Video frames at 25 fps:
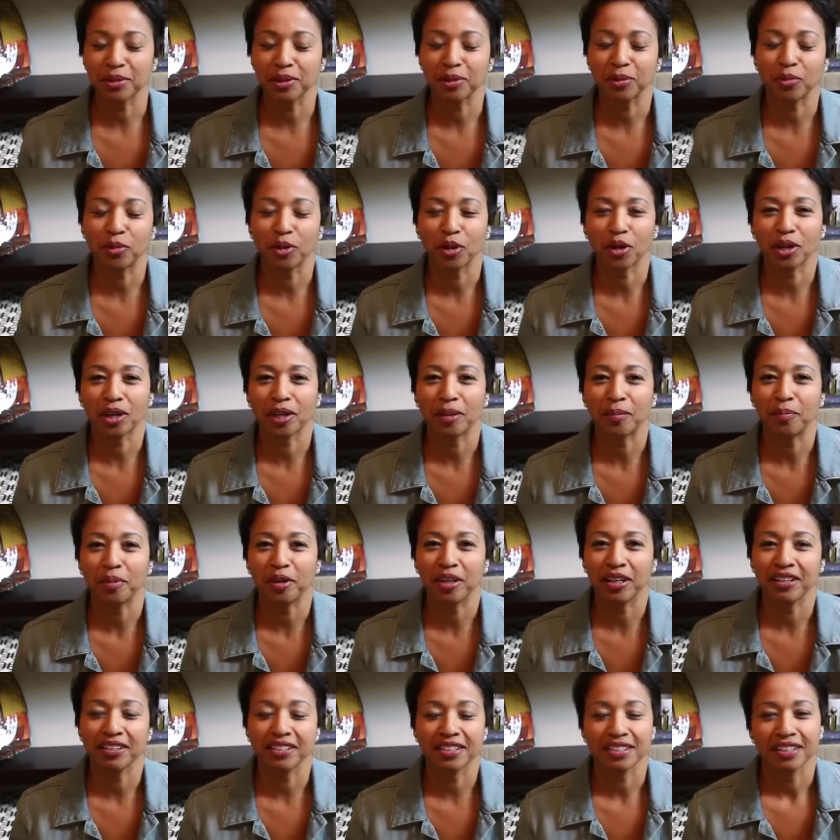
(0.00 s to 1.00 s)
with work,
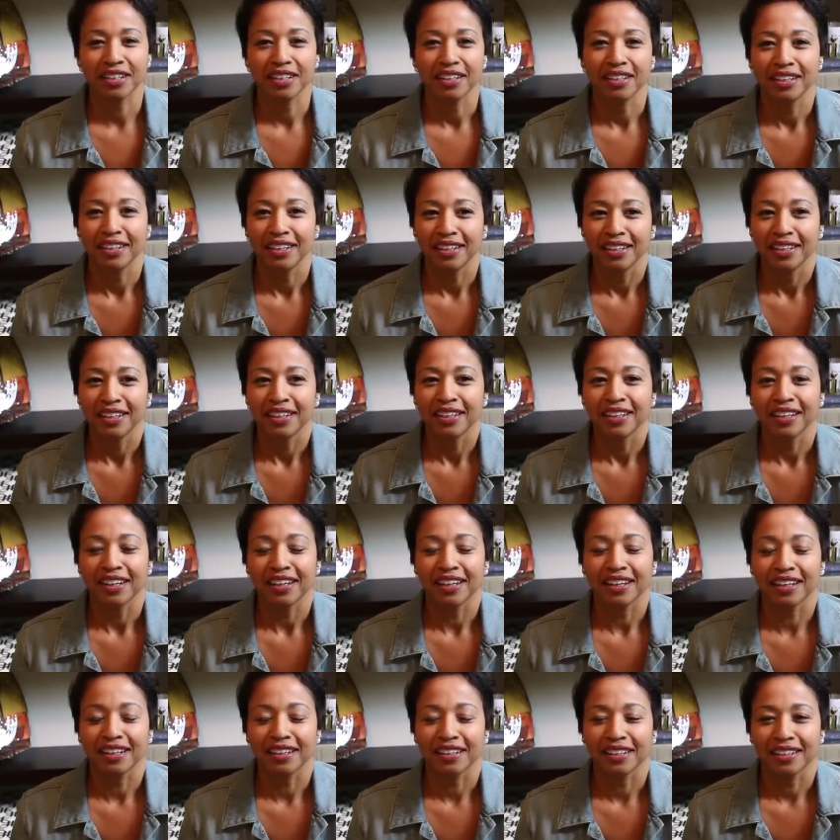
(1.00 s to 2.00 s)
but
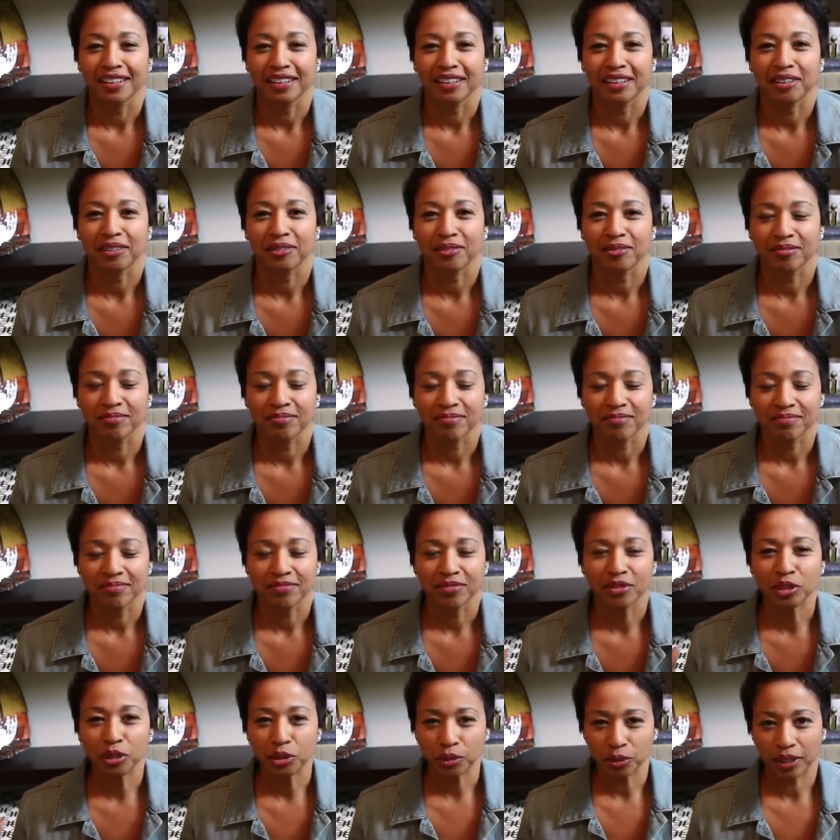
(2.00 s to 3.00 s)
I
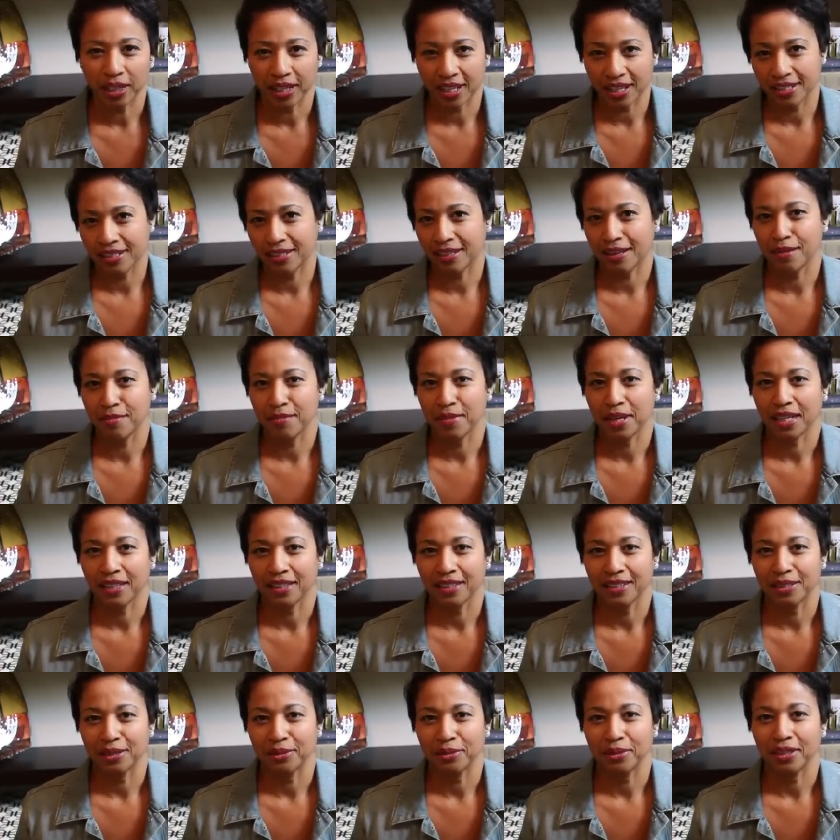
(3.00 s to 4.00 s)
knew I had to come
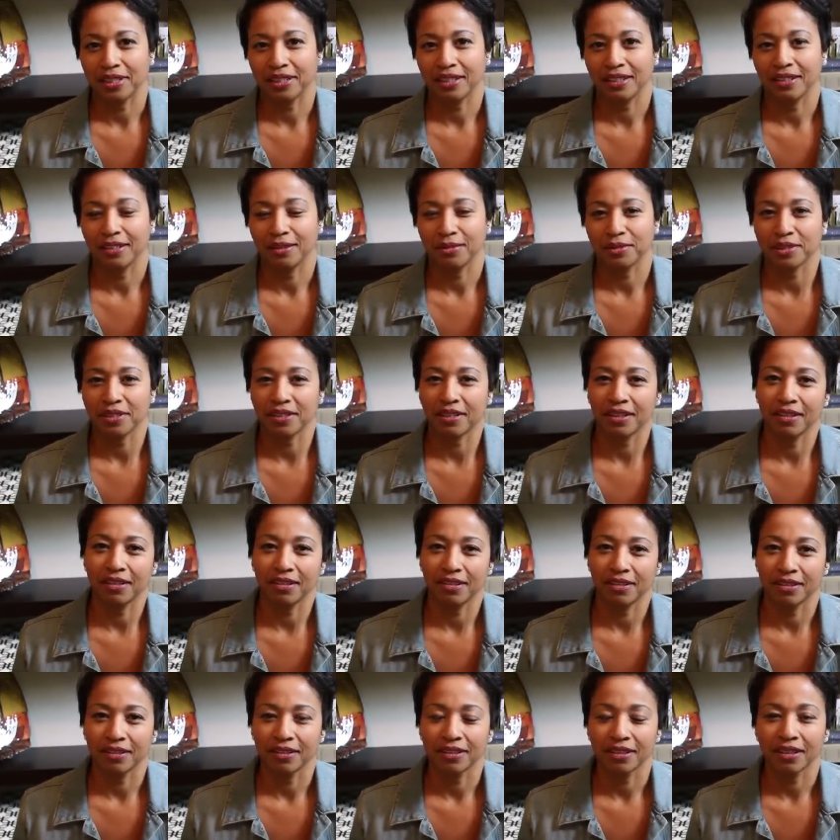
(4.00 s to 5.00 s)
back this week and I was going
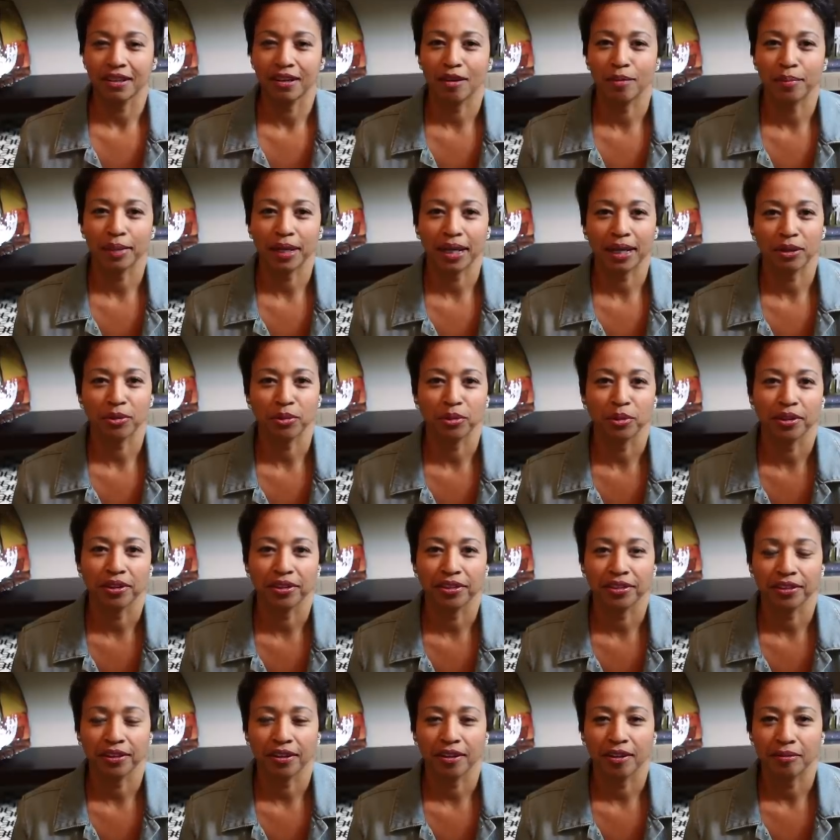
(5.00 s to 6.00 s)
to come back
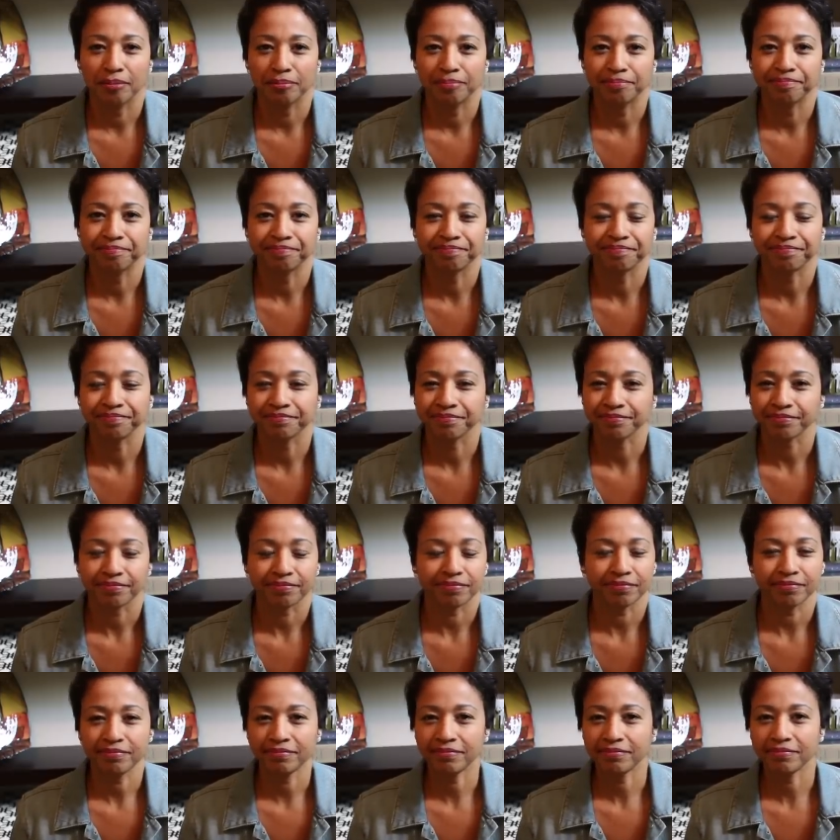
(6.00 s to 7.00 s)
with um,
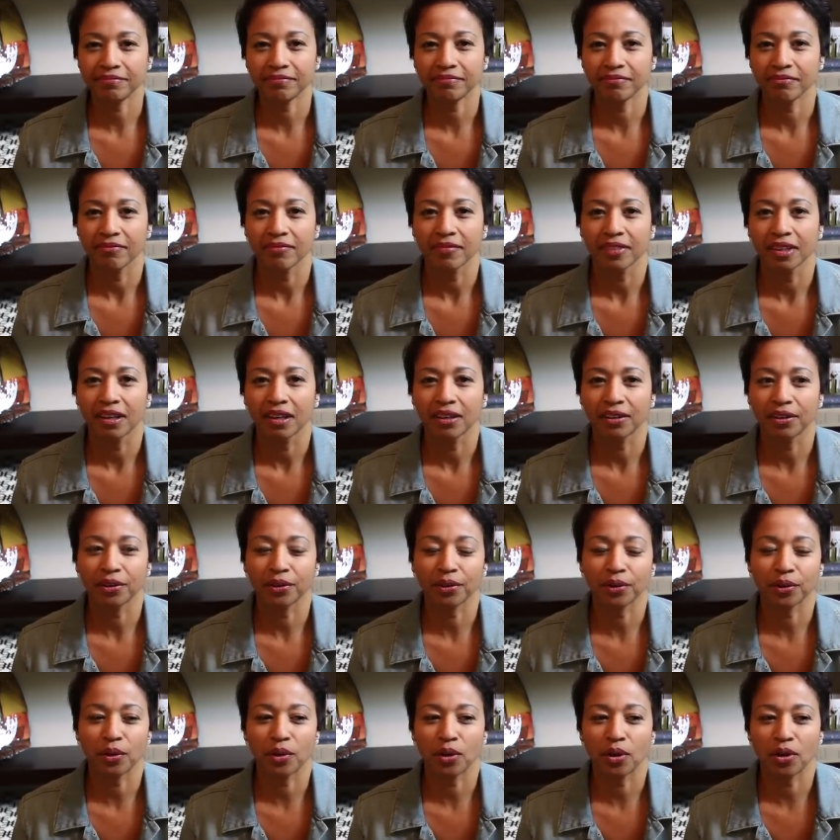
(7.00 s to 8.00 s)

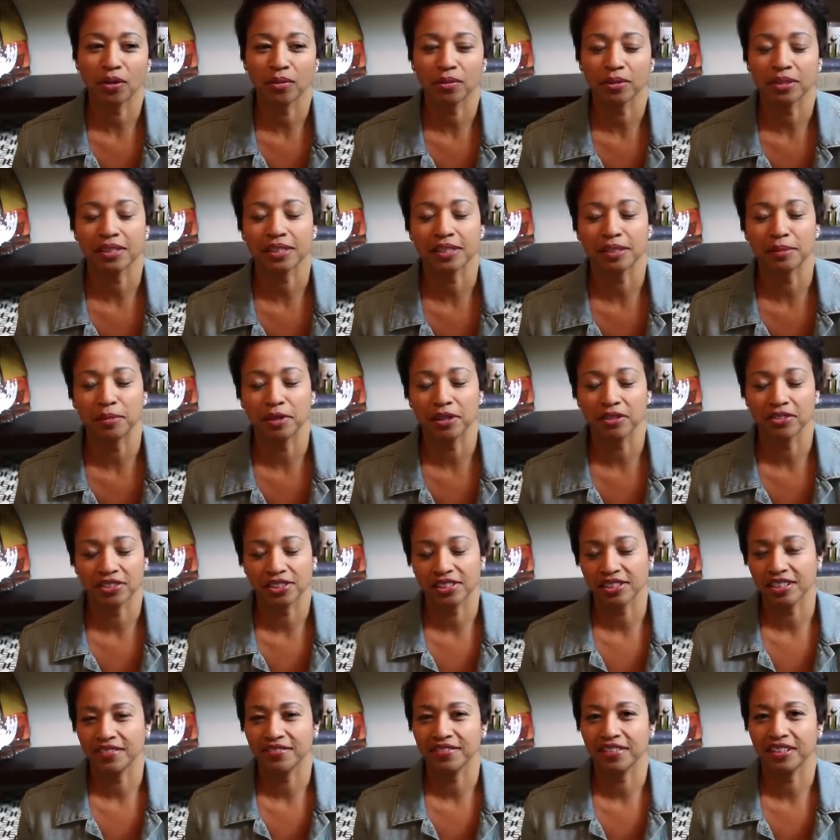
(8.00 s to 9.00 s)
another haul with some other
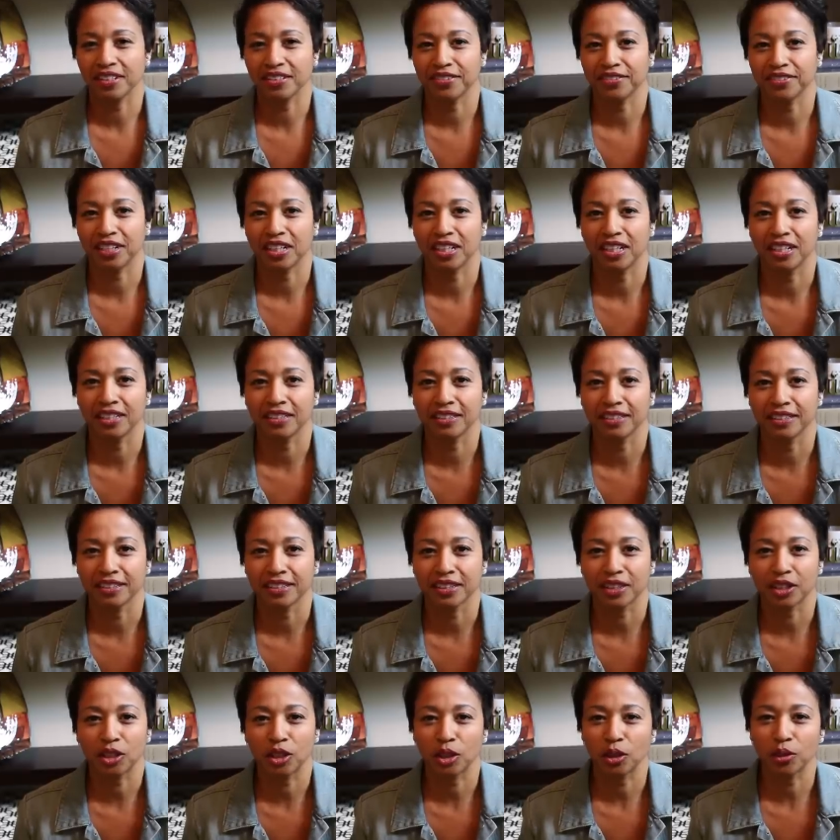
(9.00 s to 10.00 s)
stuff that I've
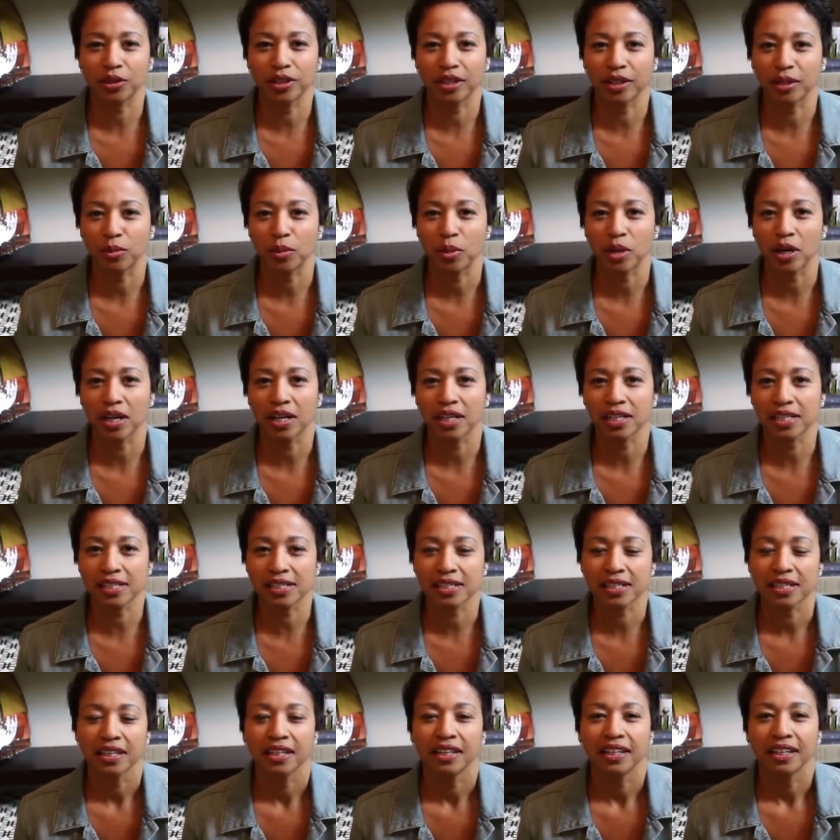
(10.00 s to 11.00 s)
gotten clothing-wise.